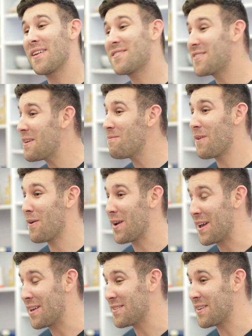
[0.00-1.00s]
that seem very
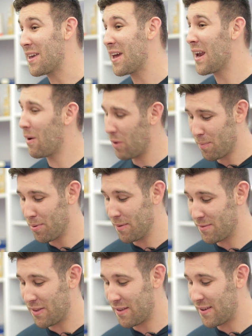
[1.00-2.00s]
easy, and I want to put
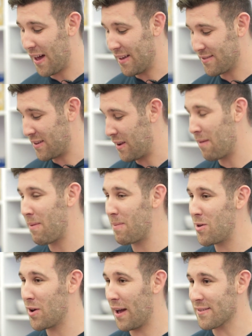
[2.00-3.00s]
them to the test, and
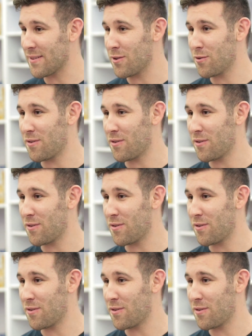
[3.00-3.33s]
maybe you guys can learn